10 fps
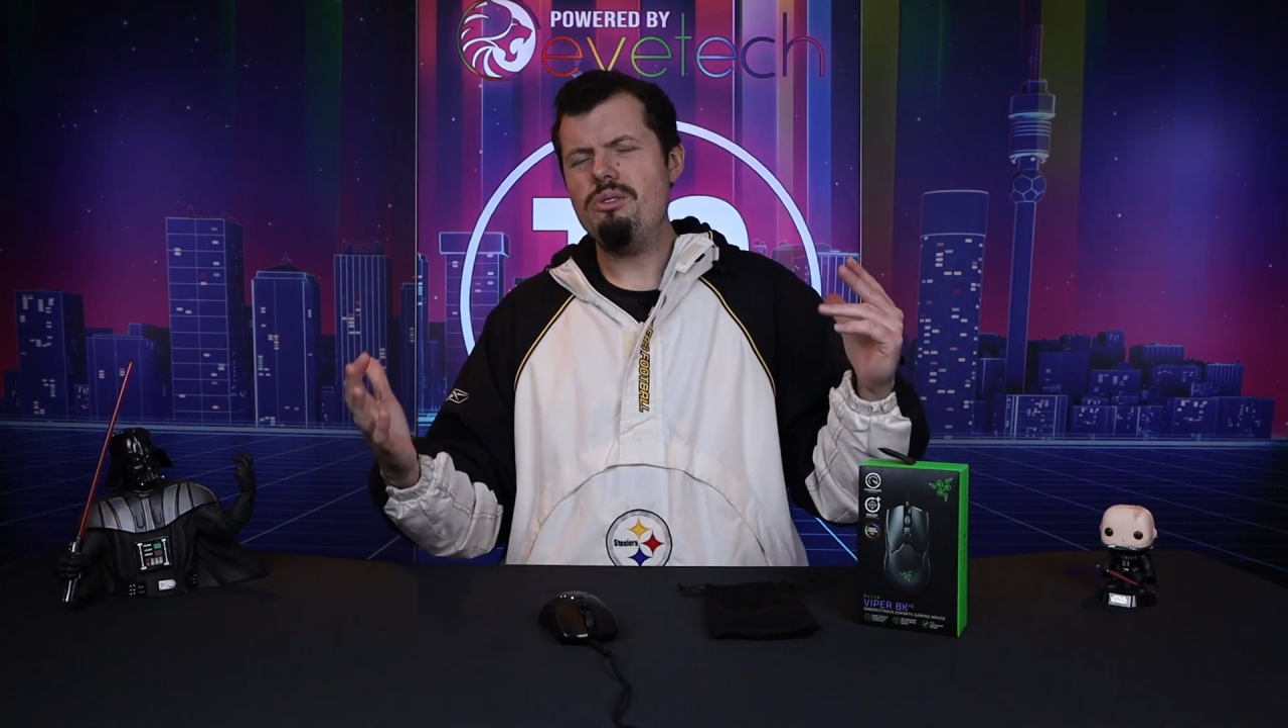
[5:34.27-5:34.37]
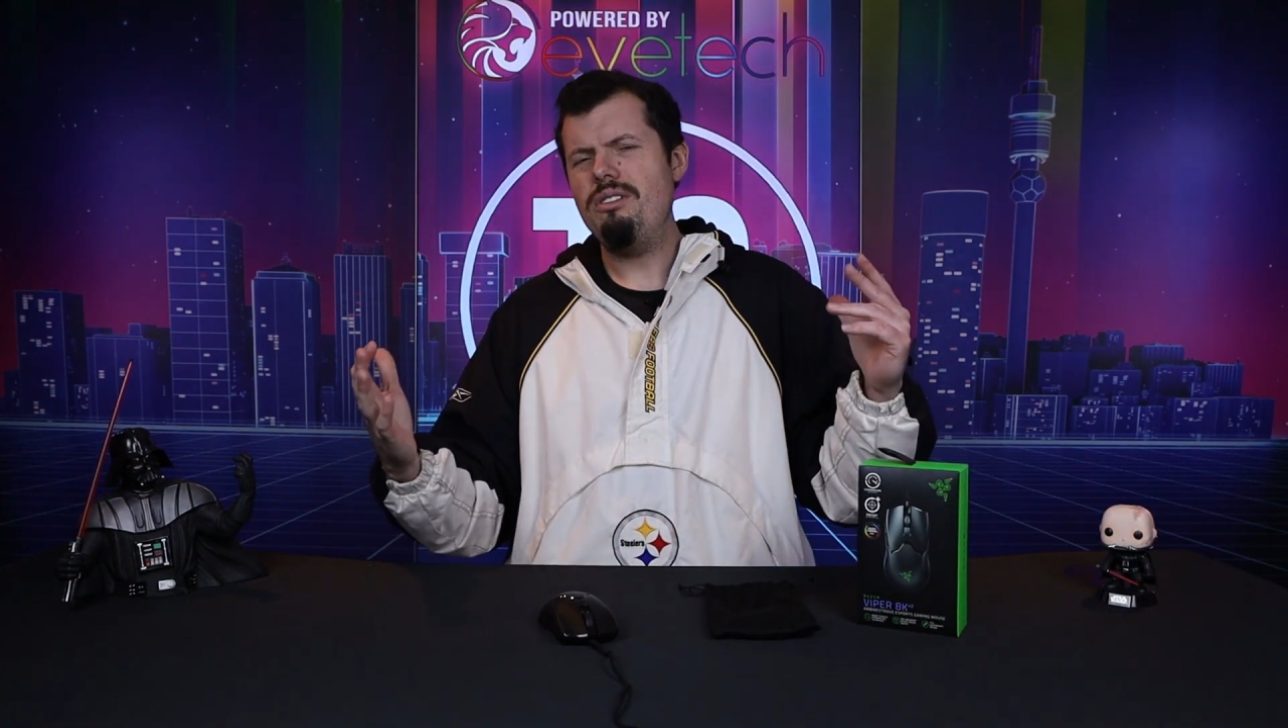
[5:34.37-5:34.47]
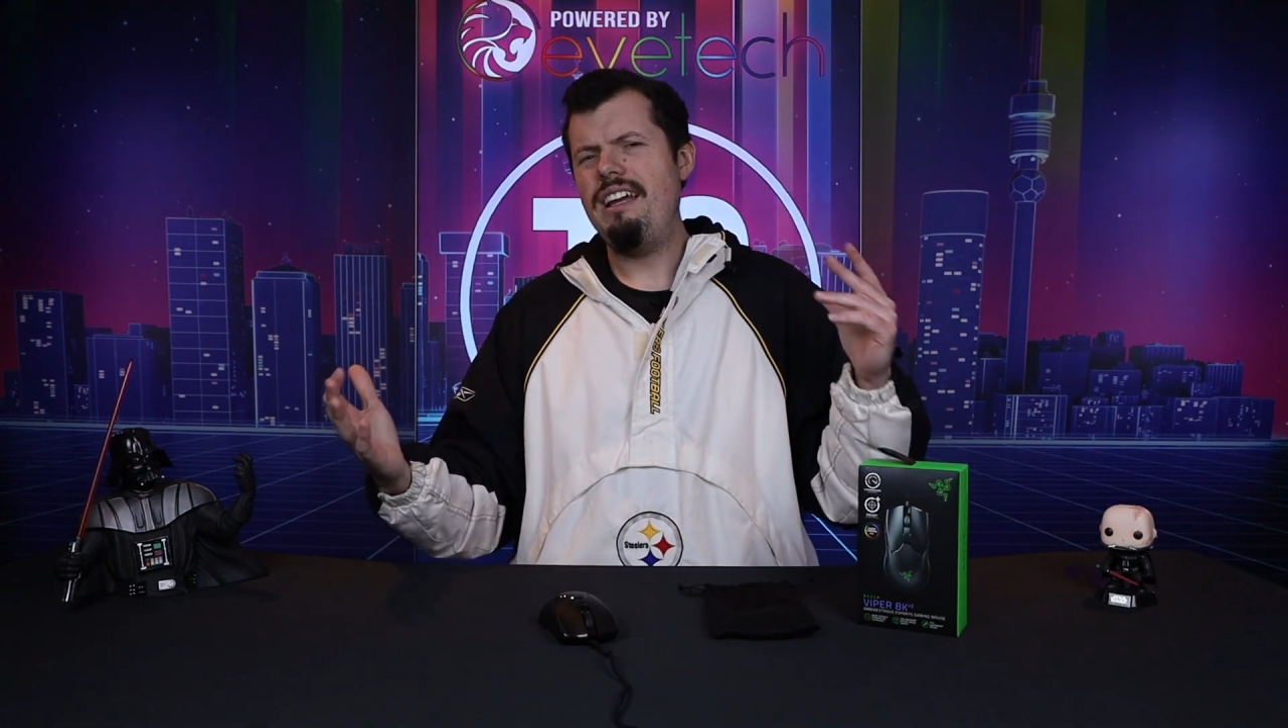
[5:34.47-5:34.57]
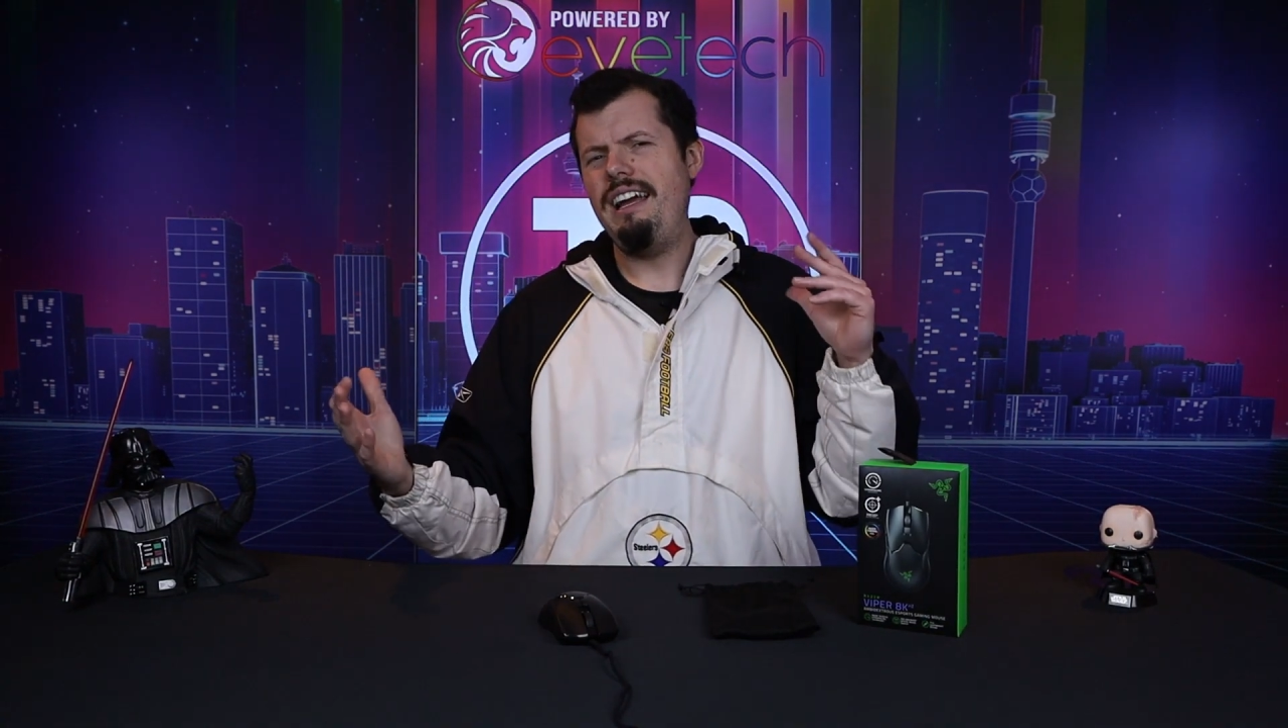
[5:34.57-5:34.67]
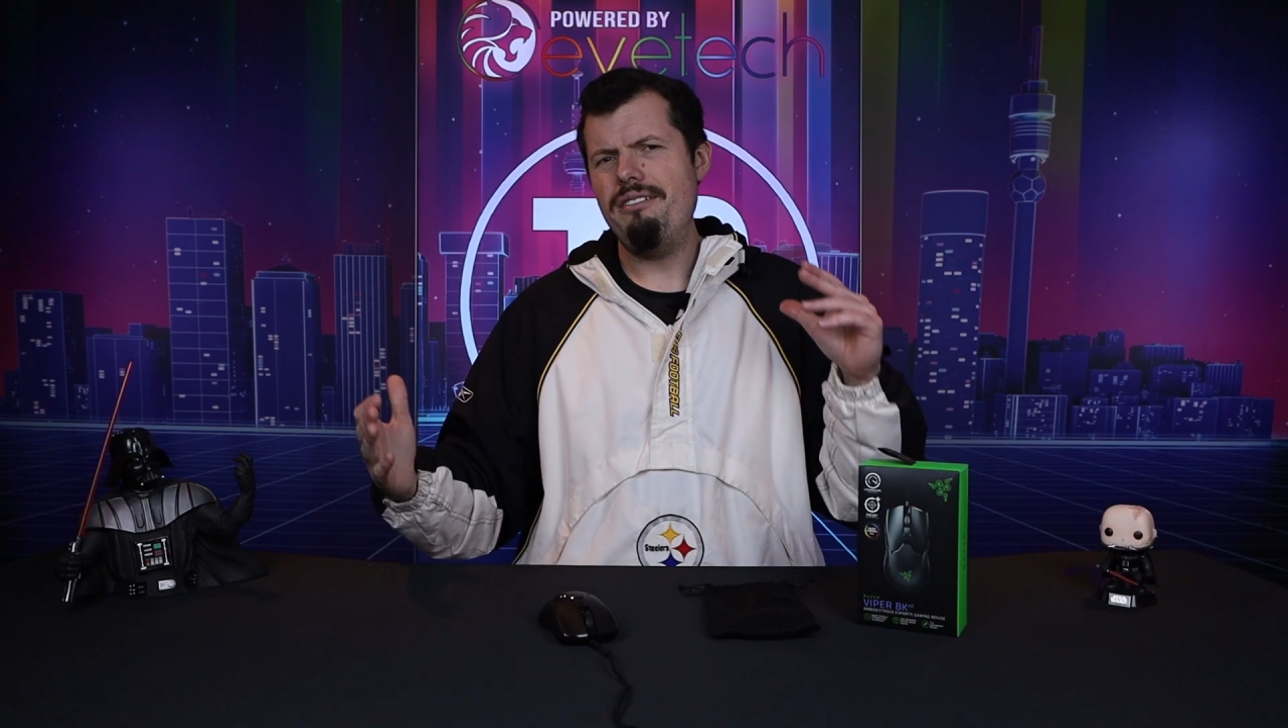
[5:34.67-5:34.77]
is all I